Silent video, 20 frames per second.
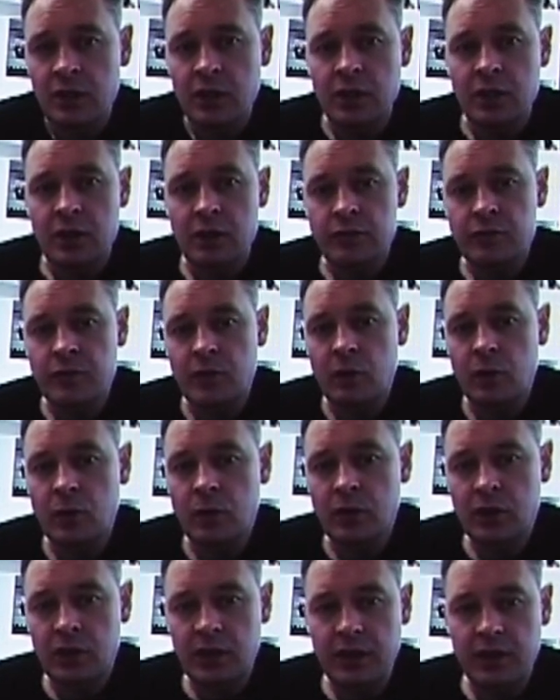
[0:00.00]
Now if I
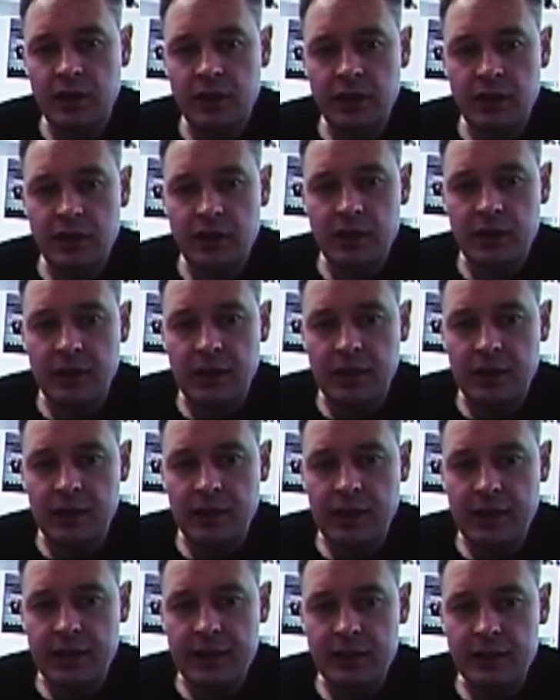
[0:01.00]
look in the
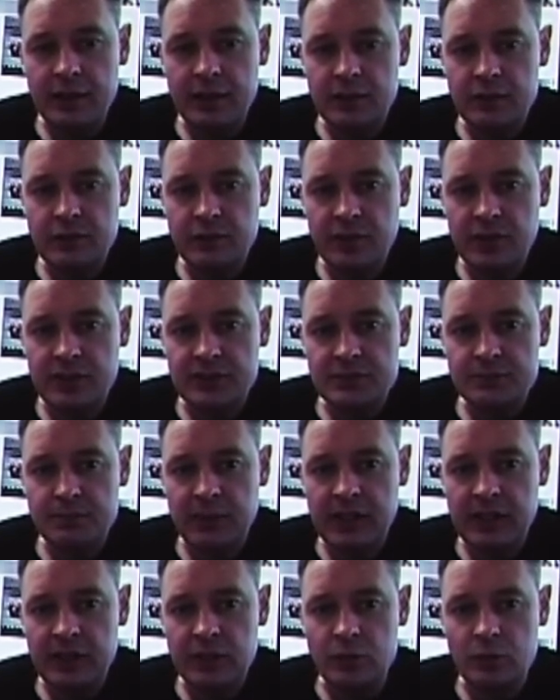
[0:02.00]
LAN interface
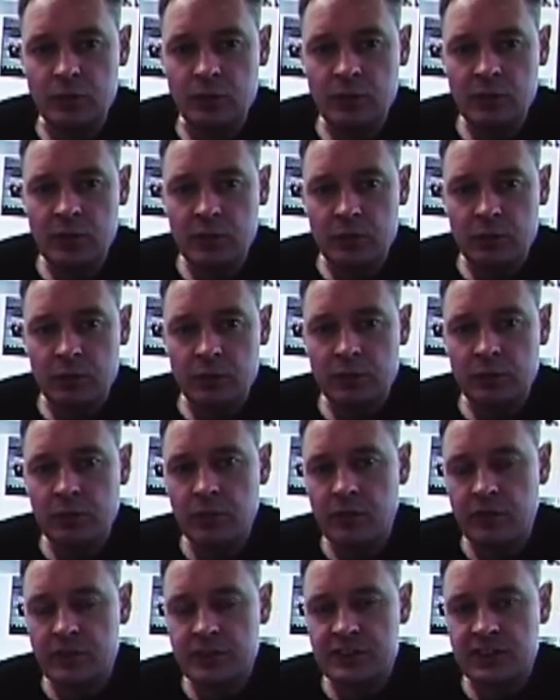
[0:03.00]
menu, we
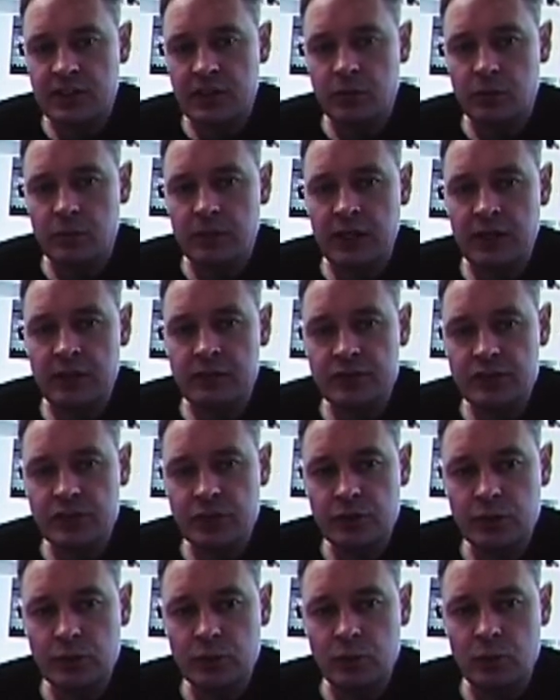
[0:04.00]
will see that we have
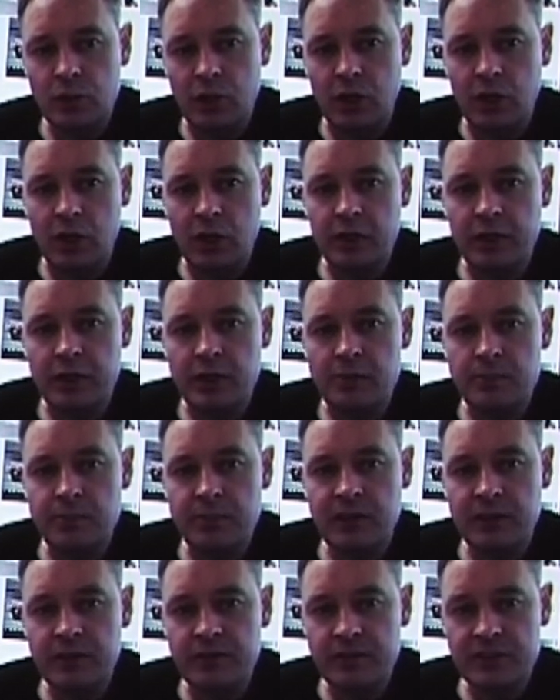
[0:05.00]
two
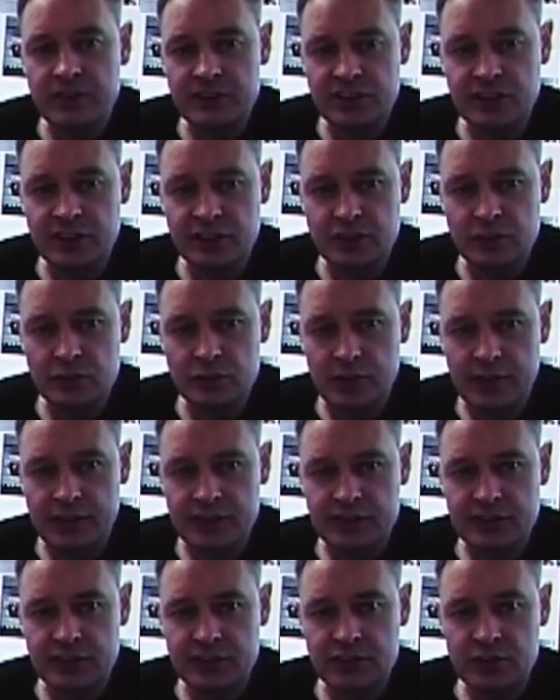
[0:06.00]
IPv6
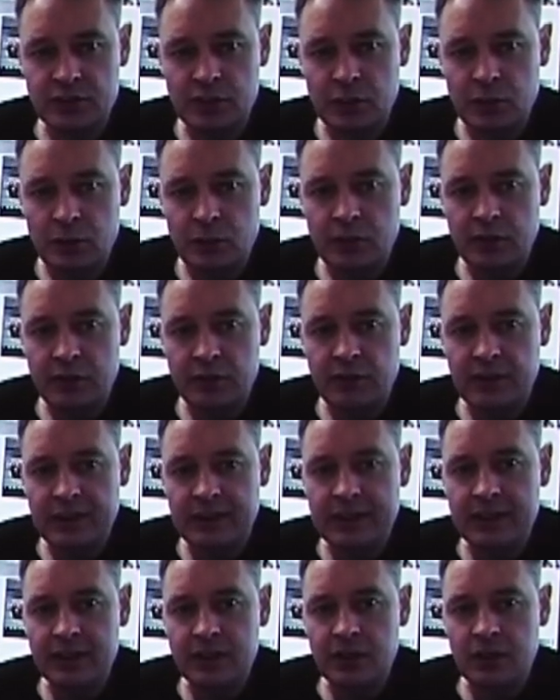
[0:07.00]
addresses. We have a
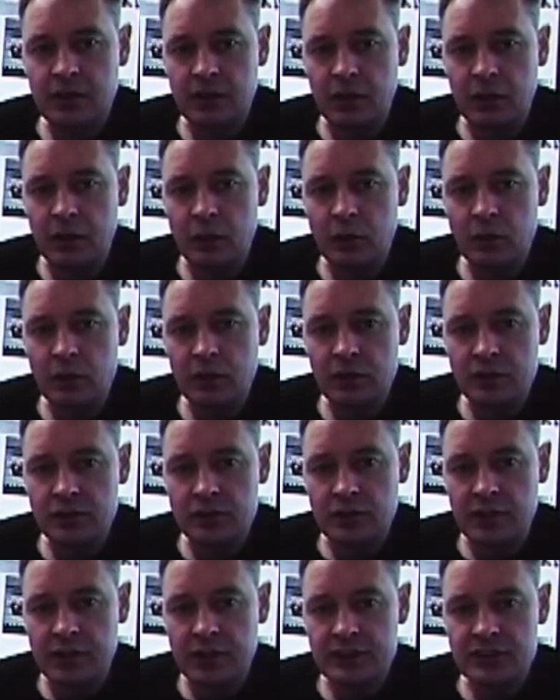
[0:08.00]
link local
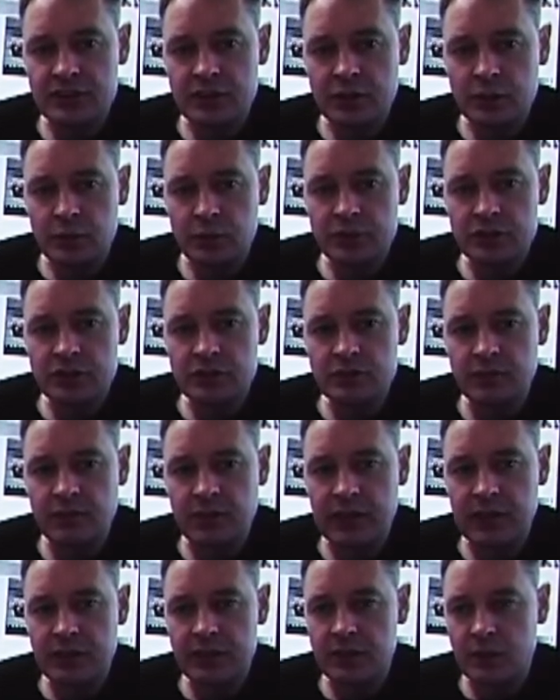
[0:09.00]
address, which is
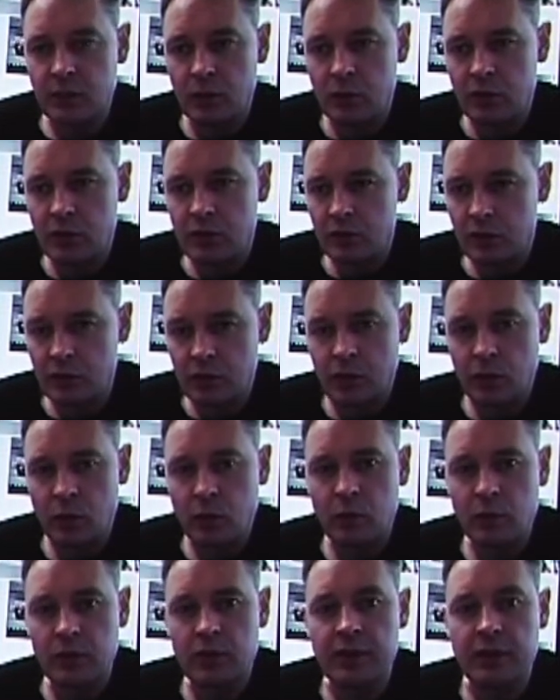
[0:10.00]
valid only on the
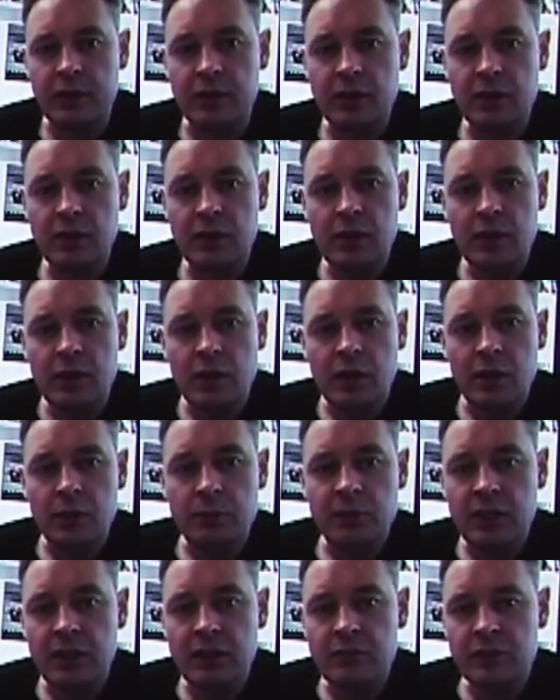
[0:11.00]
local link, and
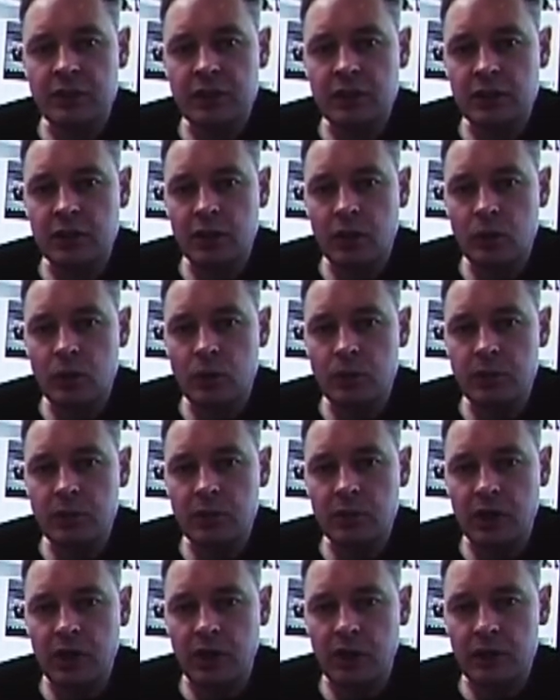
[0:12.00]
we have a global
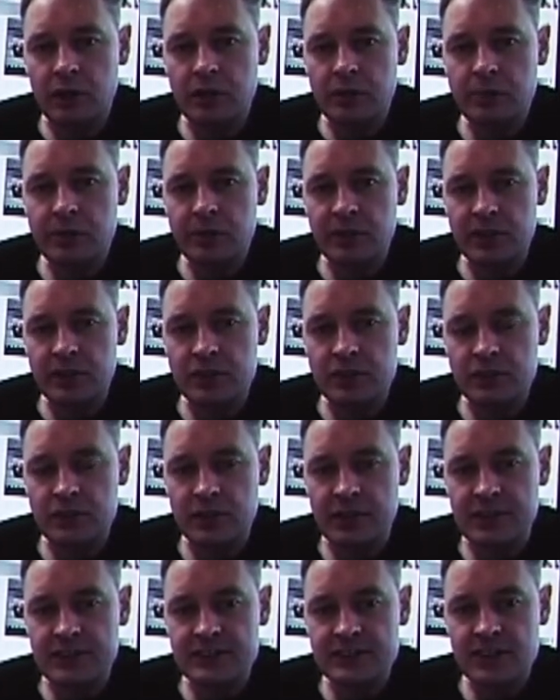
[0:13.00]
IP
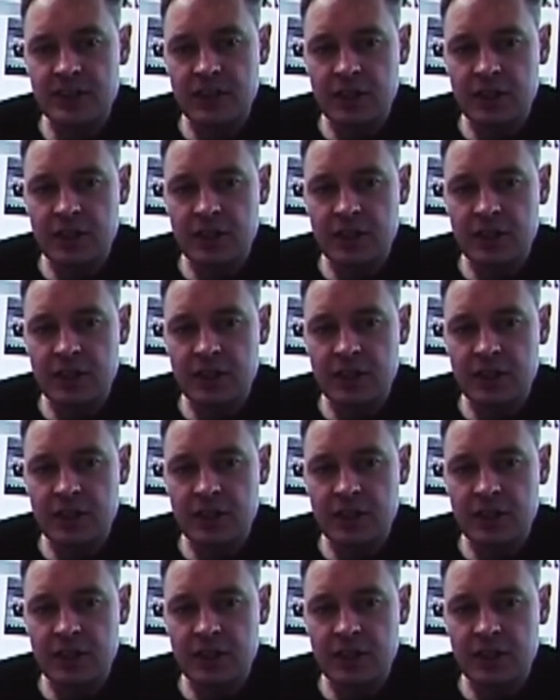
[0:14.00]
address.